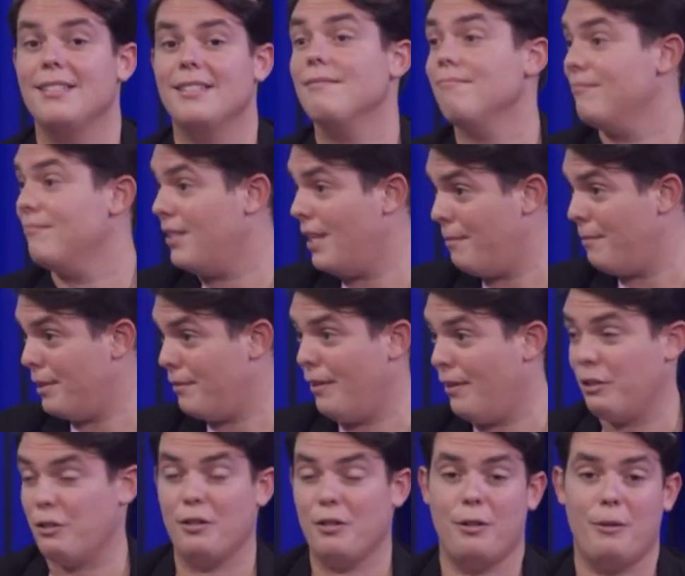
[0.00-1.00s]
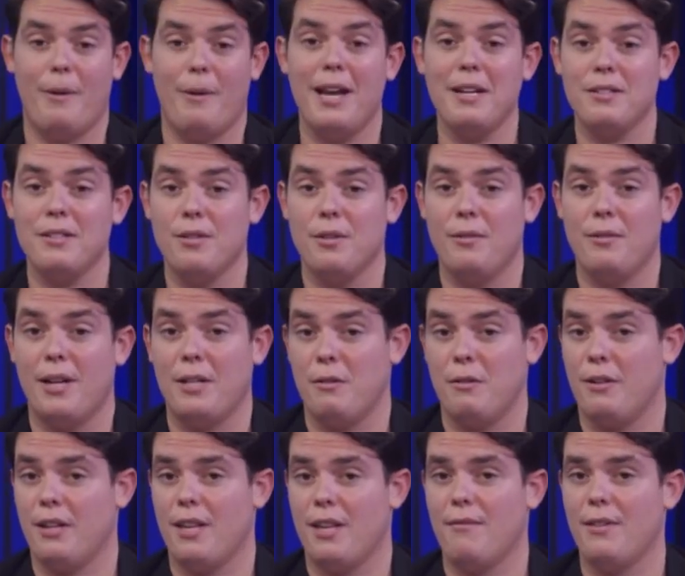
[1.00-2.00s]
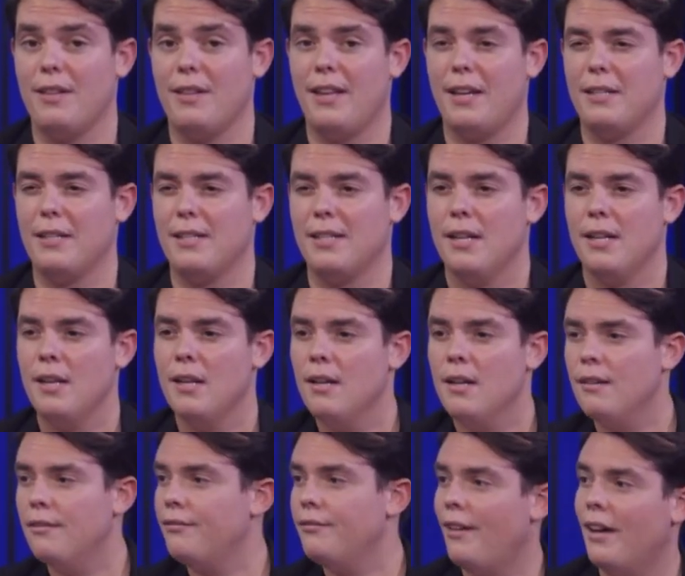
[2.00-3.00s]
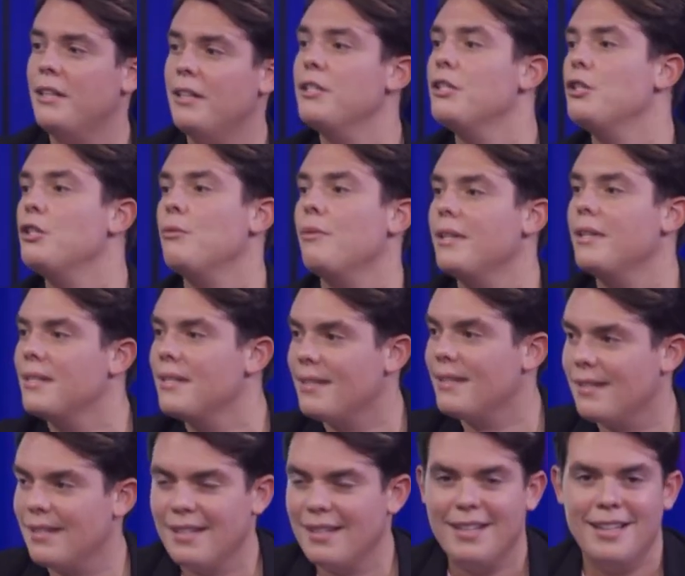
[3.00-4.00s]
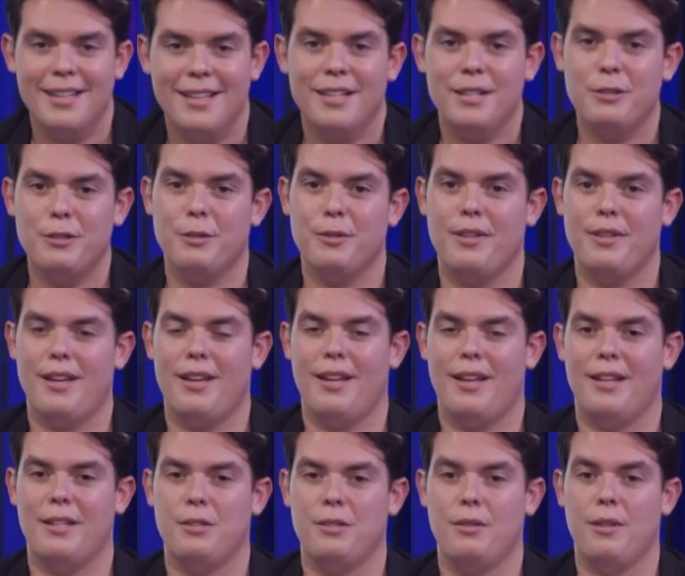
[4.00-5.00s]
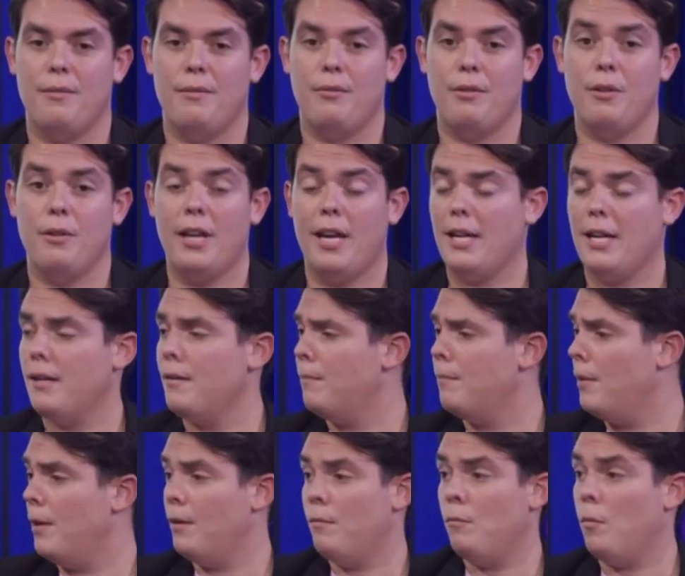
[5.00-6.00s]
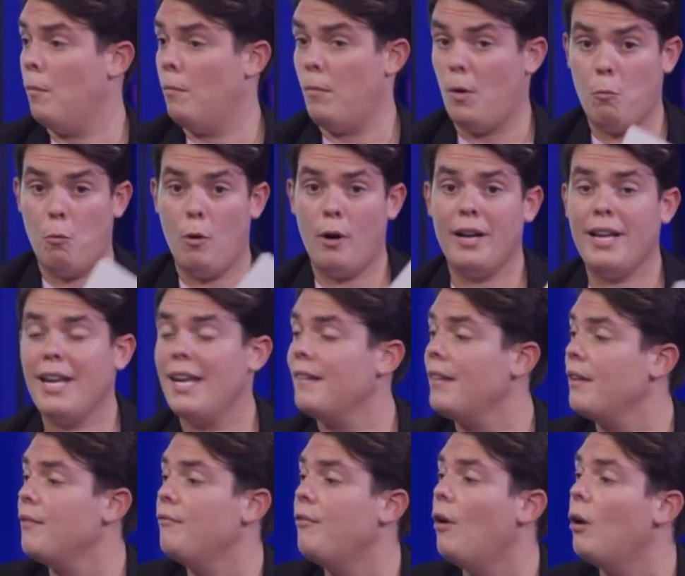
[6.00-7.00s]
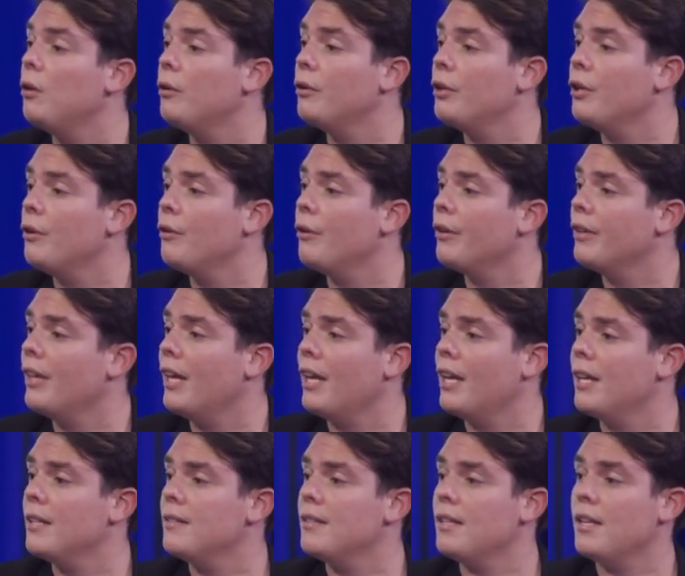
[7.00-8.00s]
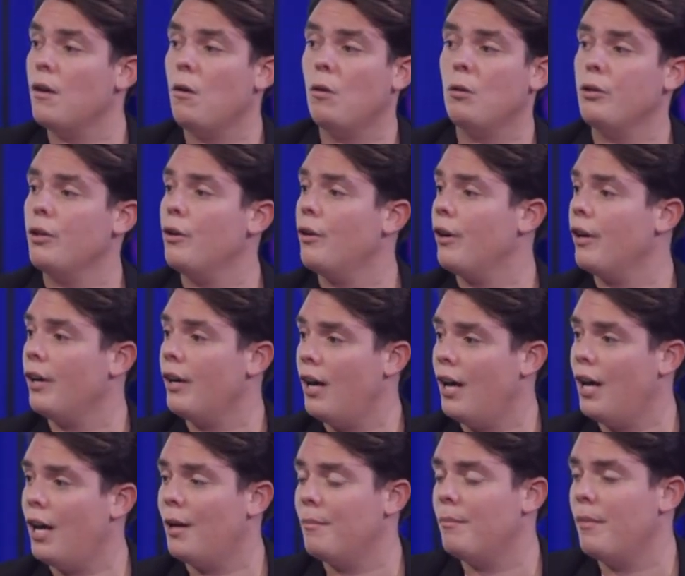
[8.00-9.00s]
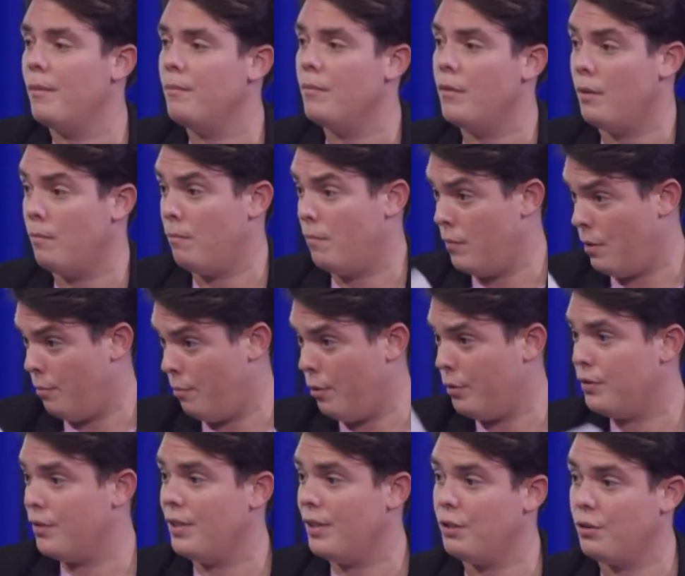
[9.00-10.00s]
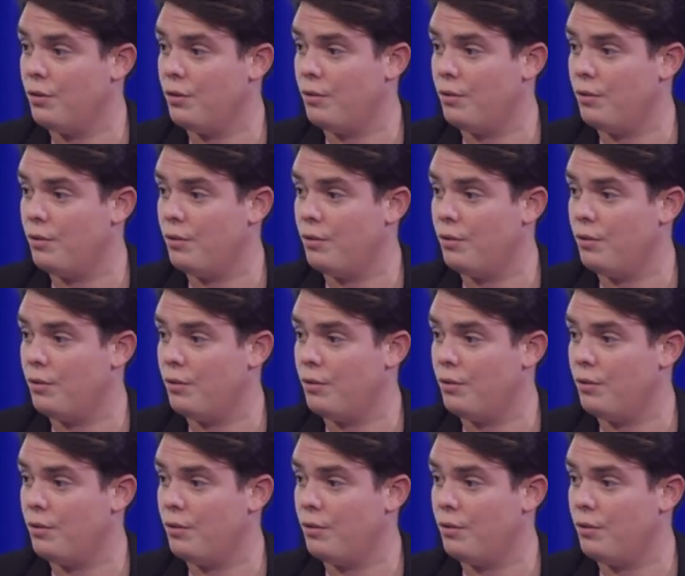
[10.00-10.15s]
Same as fashion, correct. So, and you're giving that fun twist to the food. And where can they follow you, or they can see all your the books that you